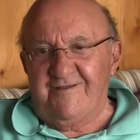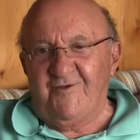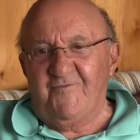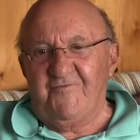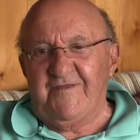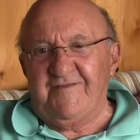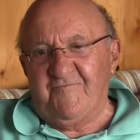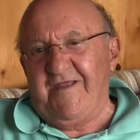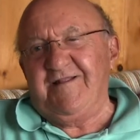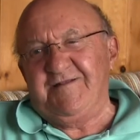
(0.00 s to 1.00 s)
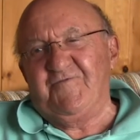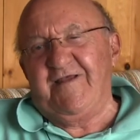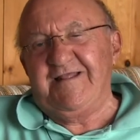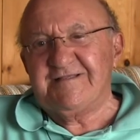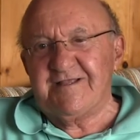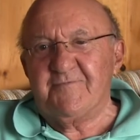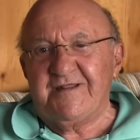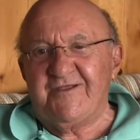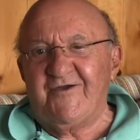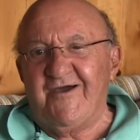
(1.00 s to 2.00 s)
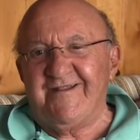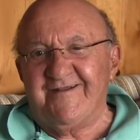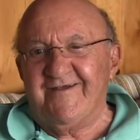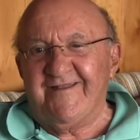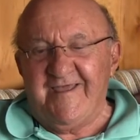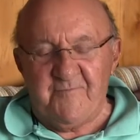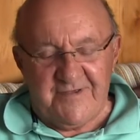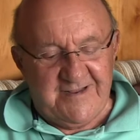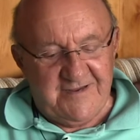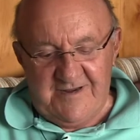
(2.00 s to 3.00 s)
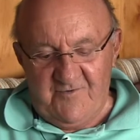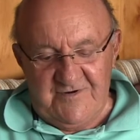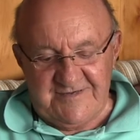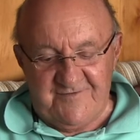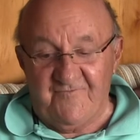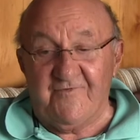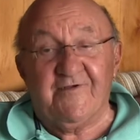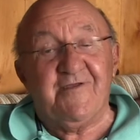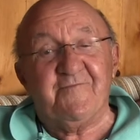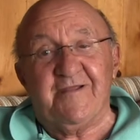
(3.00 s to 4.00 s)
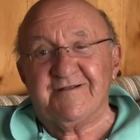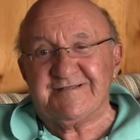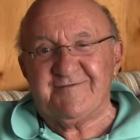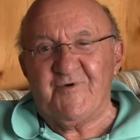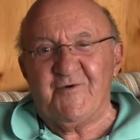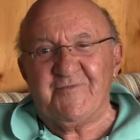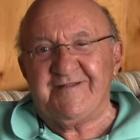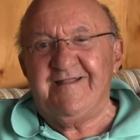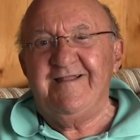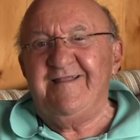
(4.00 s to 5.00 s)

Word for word: You know, finally somebody caught it and all that, but it was a very embarrassing moment